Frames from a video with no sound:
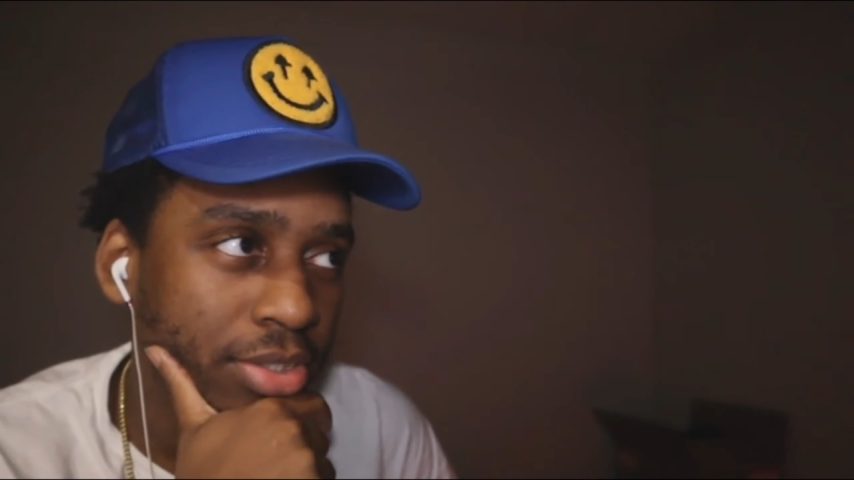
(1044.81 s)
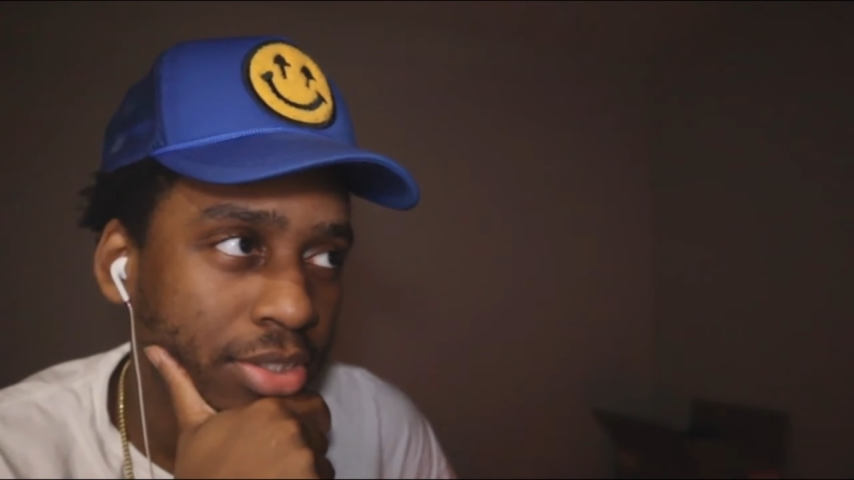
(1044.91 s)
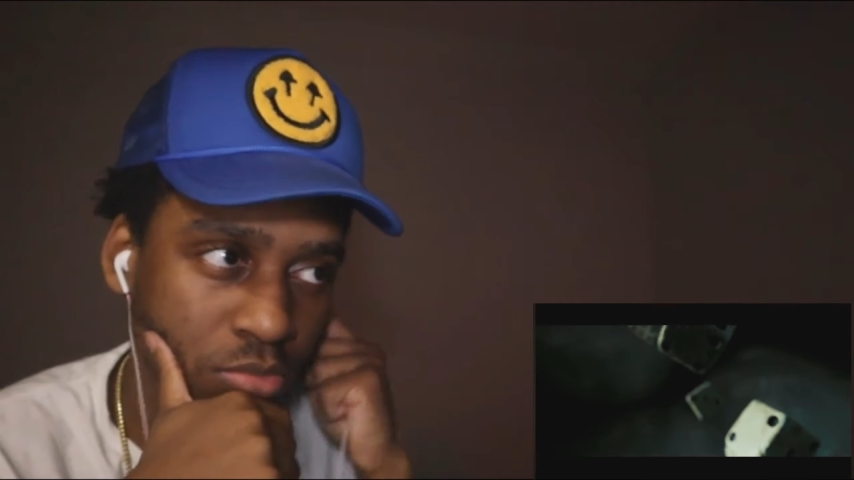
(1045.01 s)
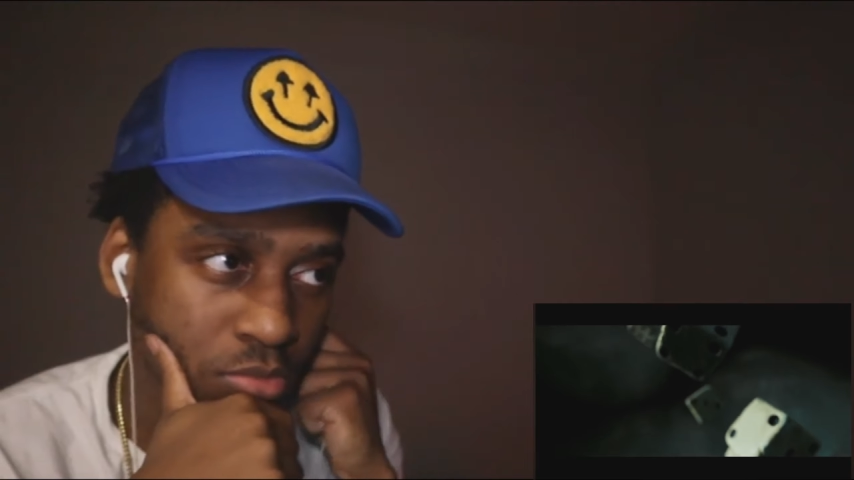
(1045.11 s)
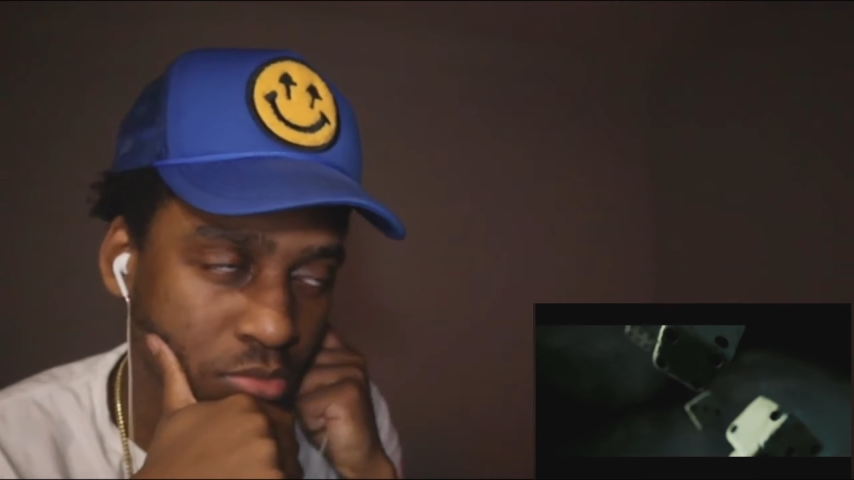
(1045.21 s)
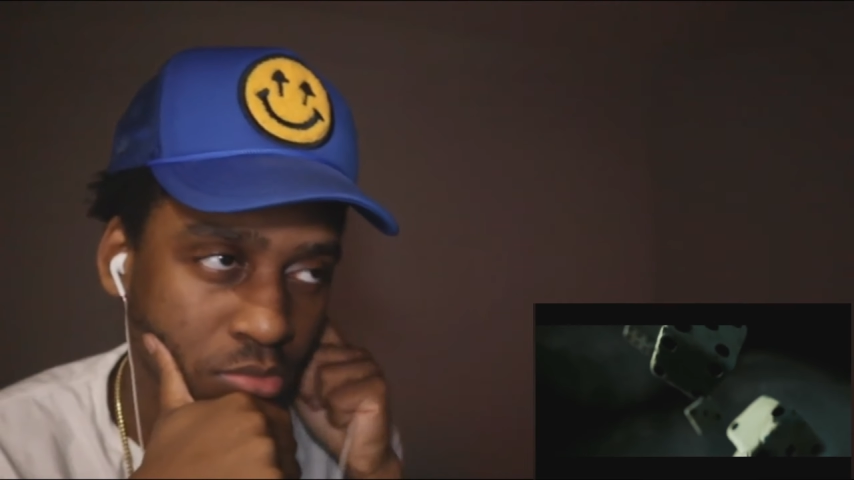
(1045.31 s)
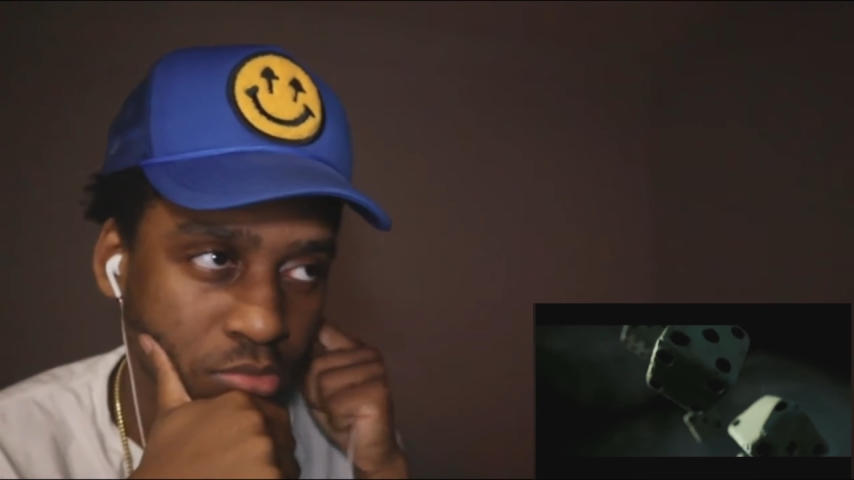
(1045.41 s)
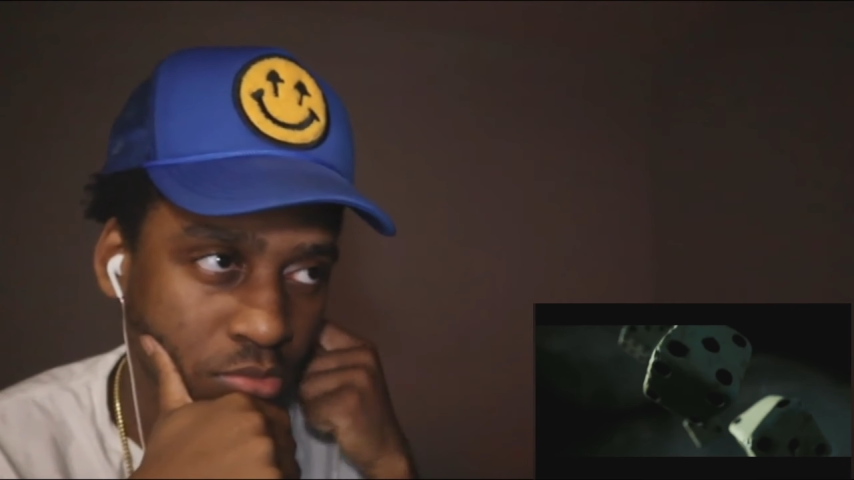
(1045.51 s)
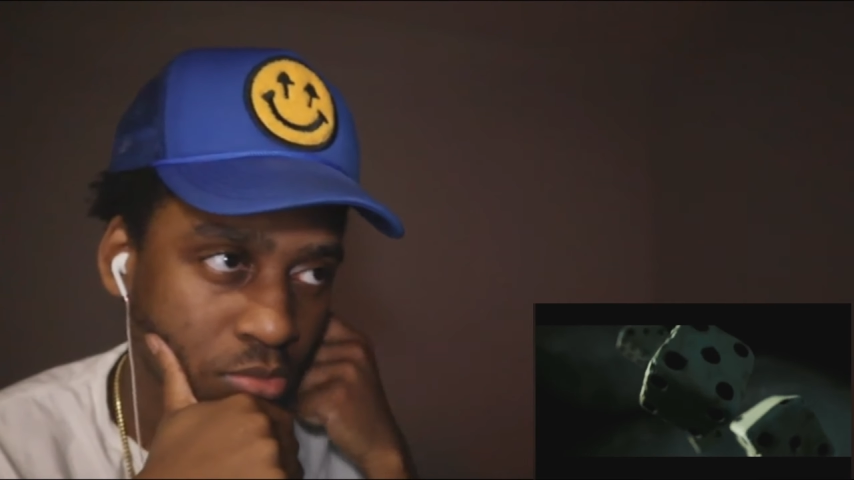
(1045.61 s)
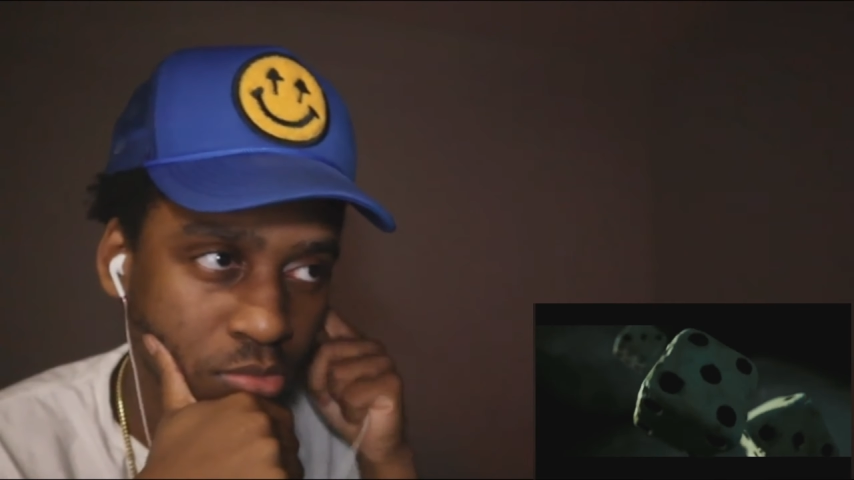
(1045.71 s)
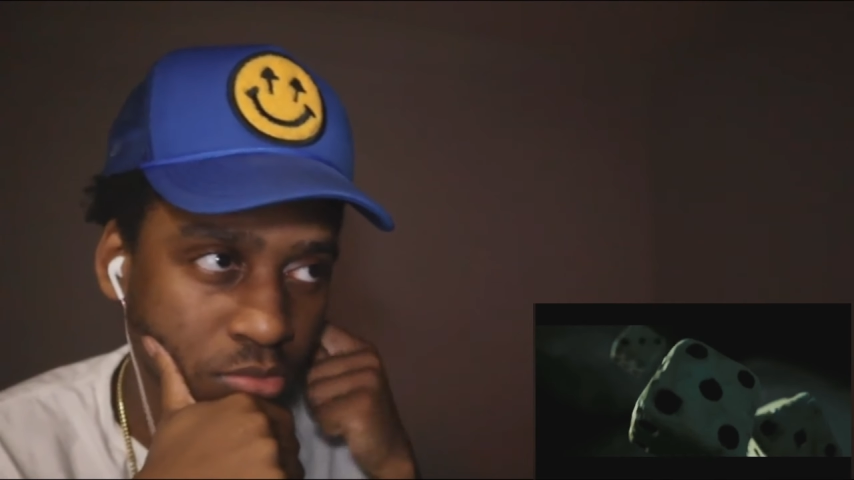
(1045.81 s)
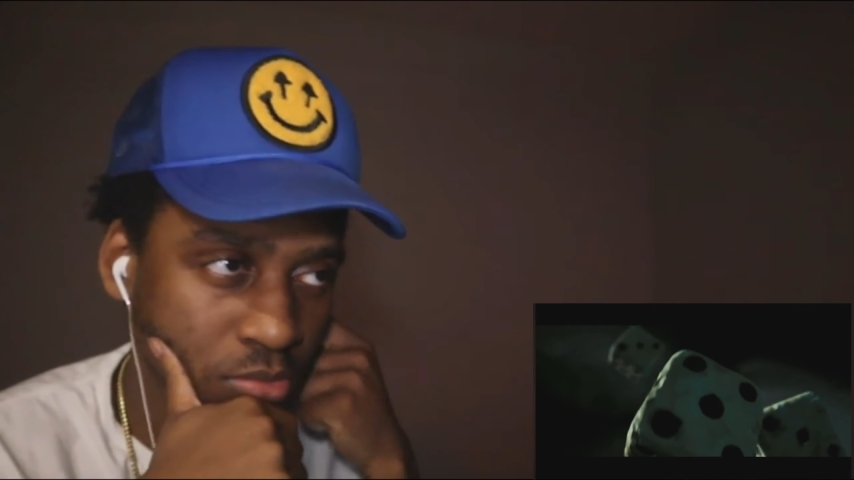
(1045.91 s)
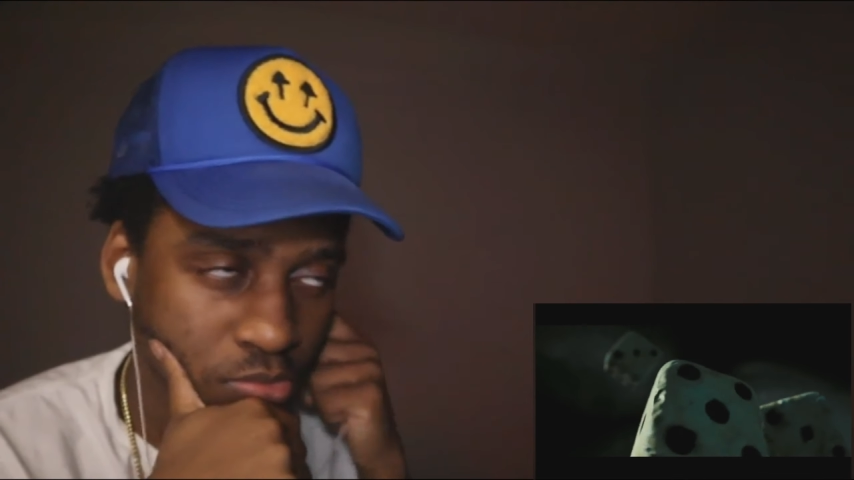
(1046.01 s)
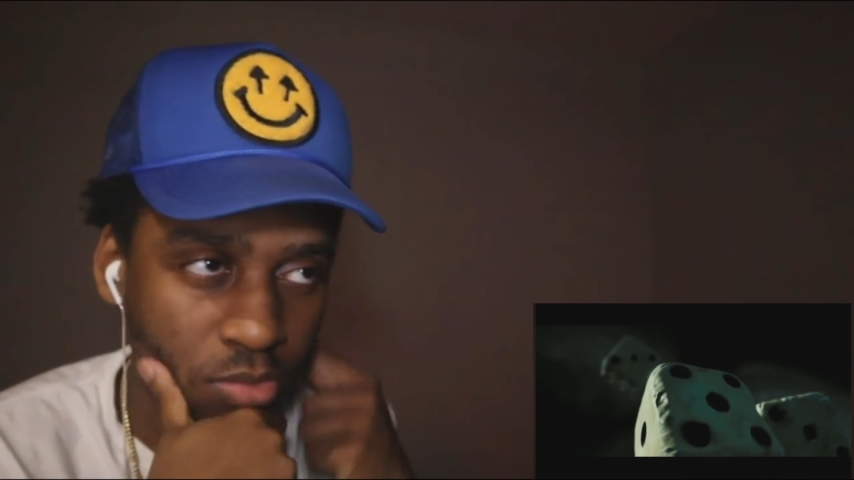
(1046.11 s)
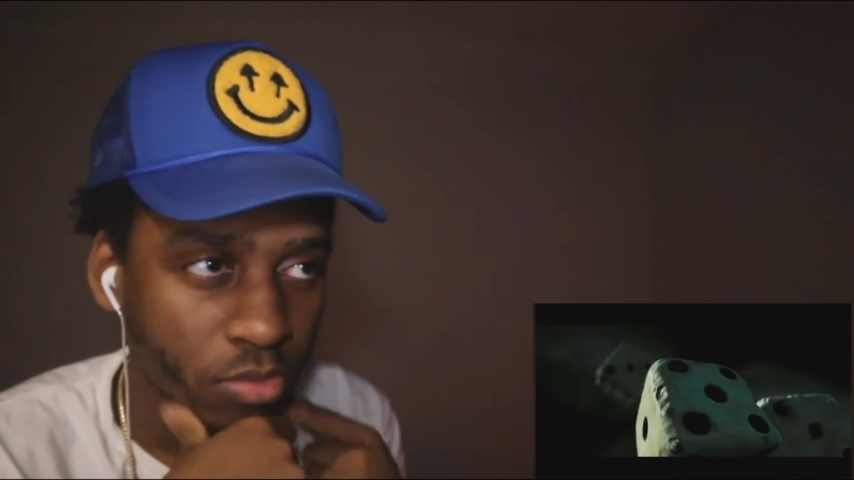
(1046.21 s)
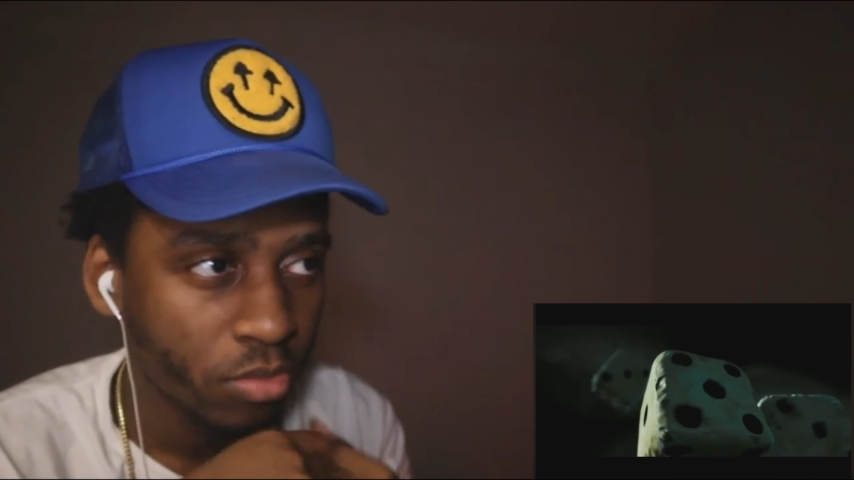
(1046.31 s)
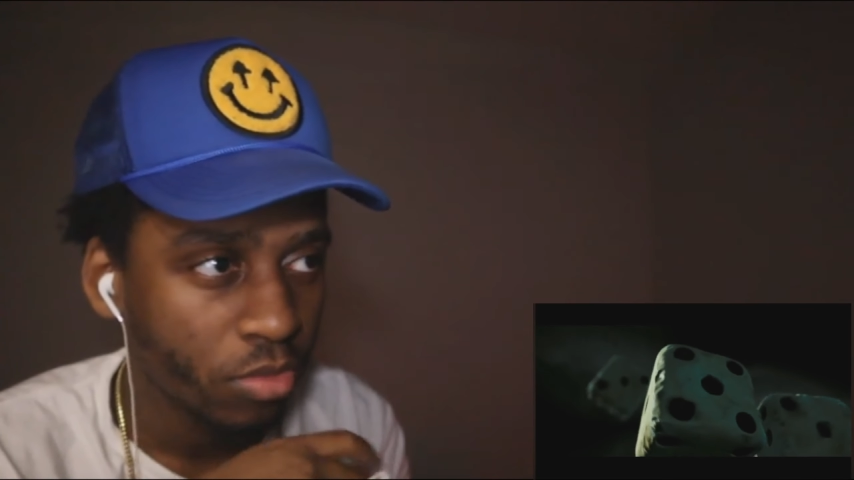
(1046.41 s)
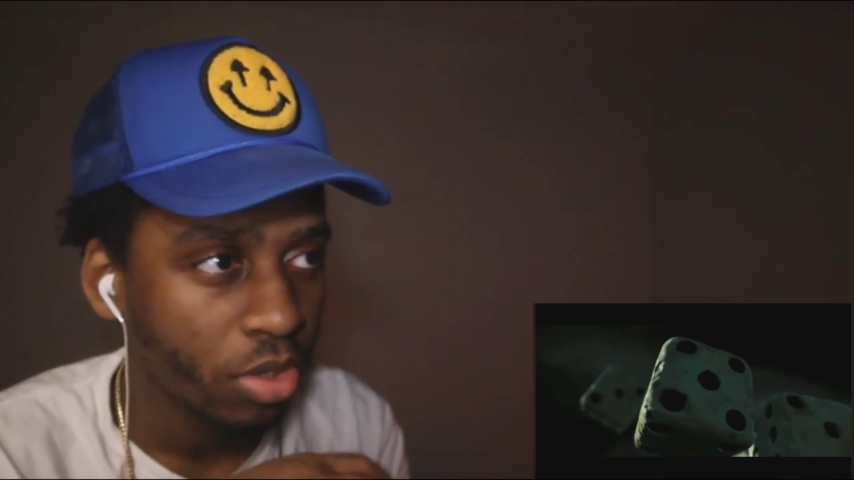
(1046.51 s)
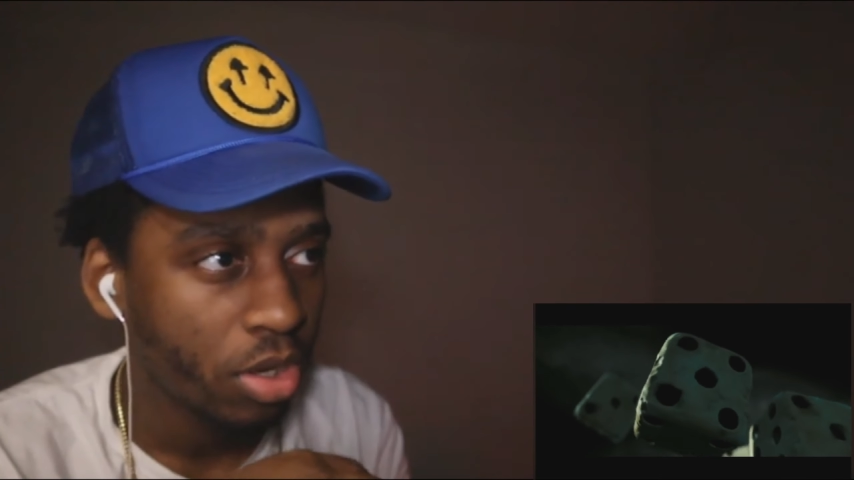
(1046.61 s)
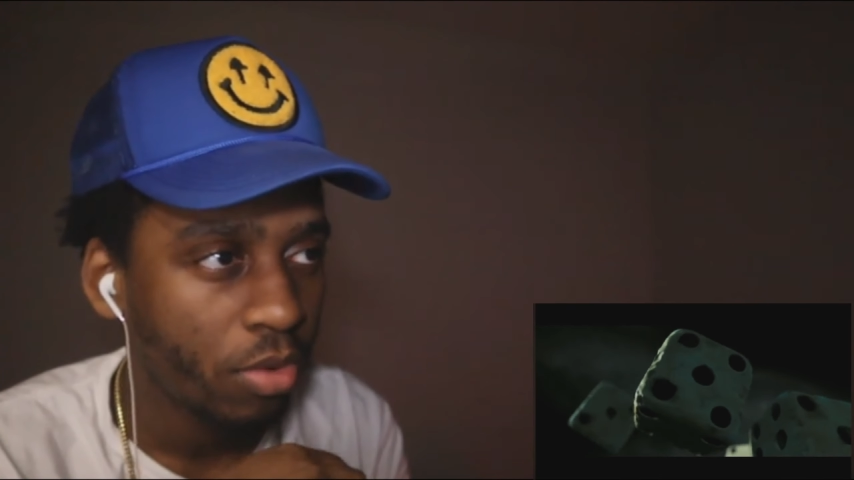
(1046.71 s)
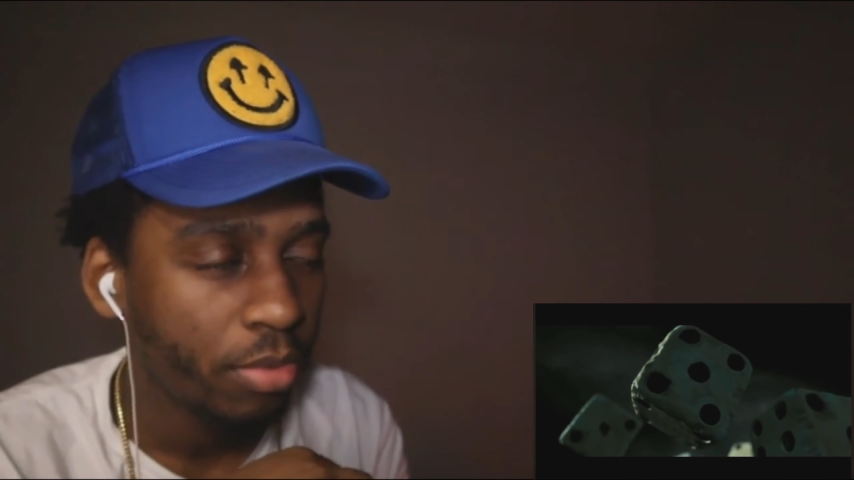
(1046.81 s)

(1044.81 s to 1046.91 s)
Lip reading: Are